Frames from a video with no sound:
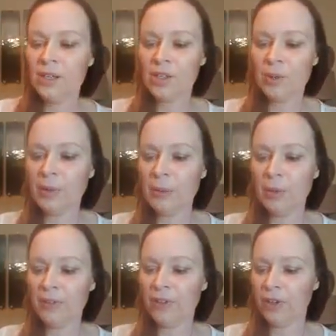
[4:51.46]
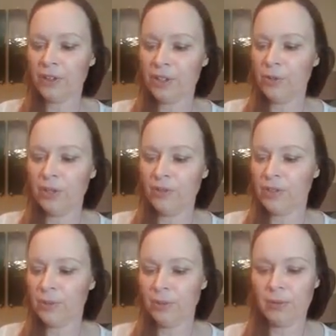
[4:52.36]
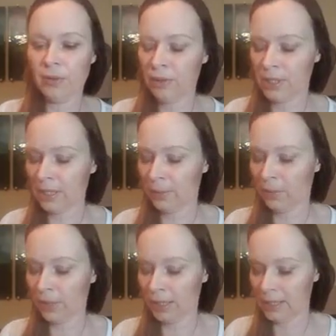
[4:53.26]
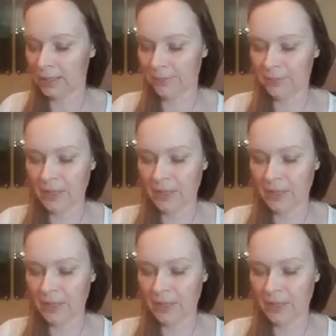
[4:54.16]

Some people will be far too young to understand what that is.